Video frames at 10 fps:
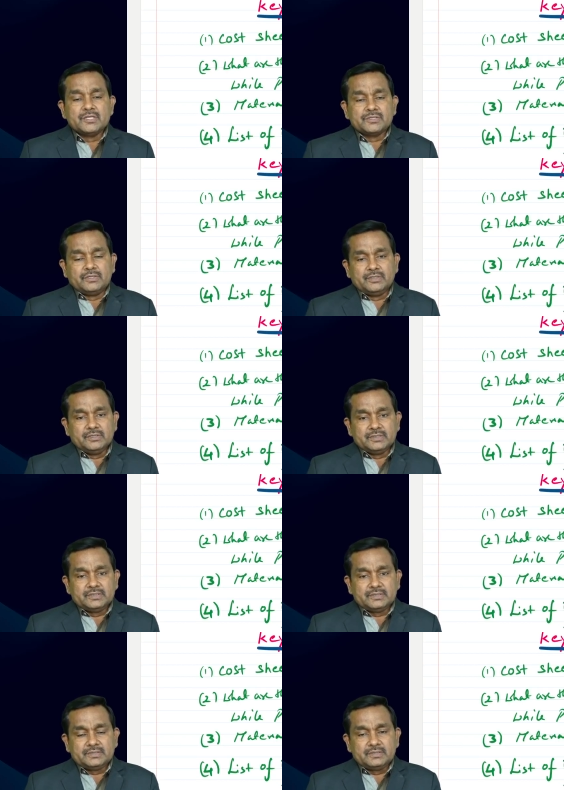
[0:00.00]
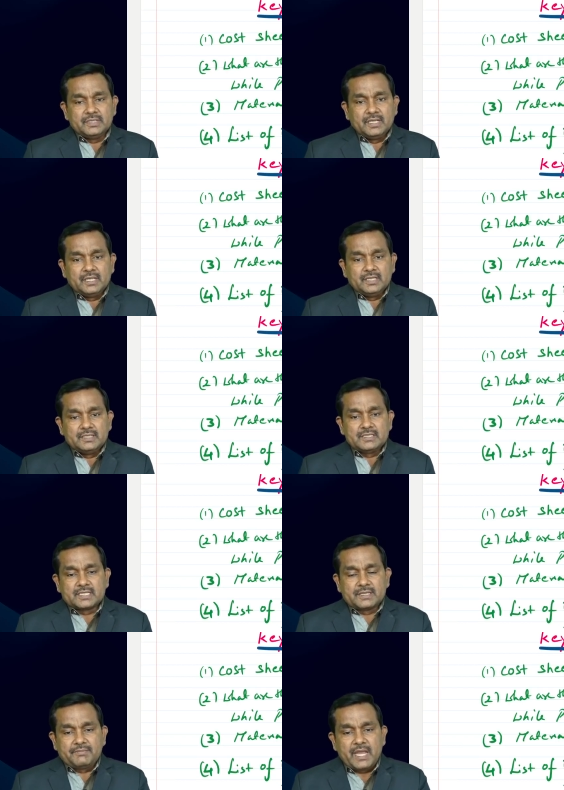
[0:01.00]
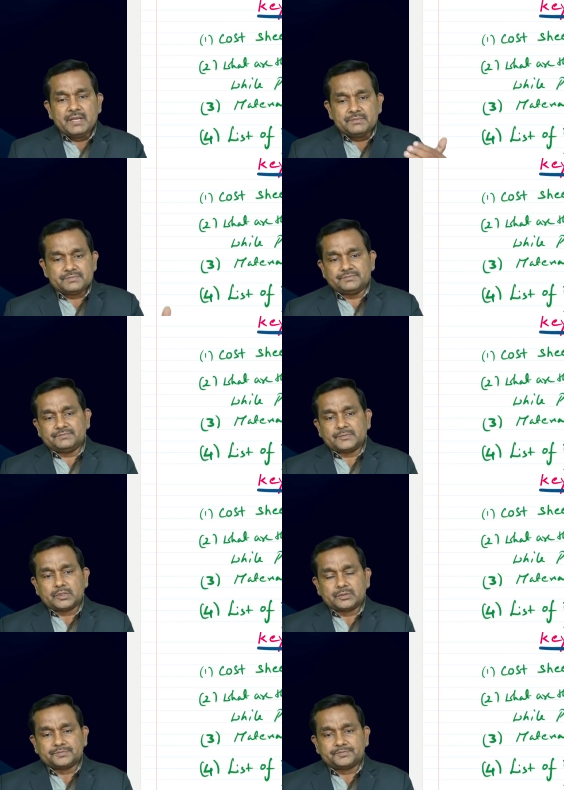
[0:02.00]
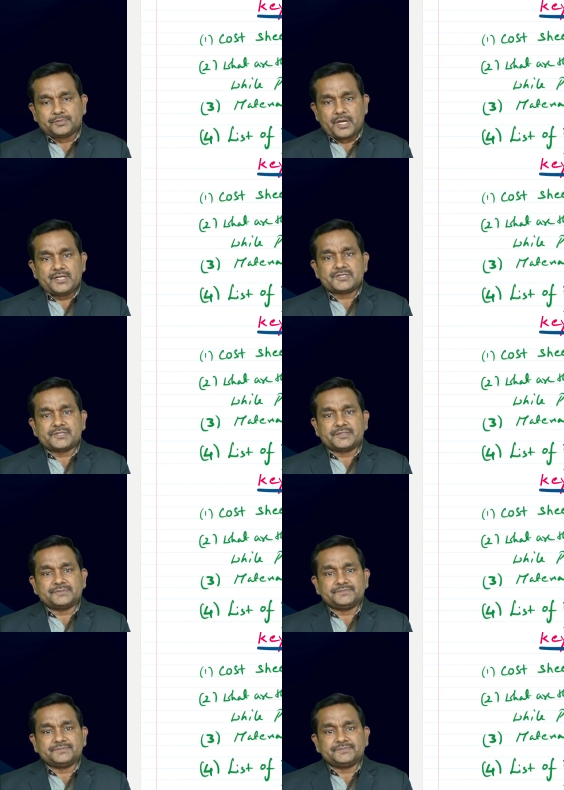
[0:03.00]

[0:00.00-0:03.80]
So, these are the main points, sir.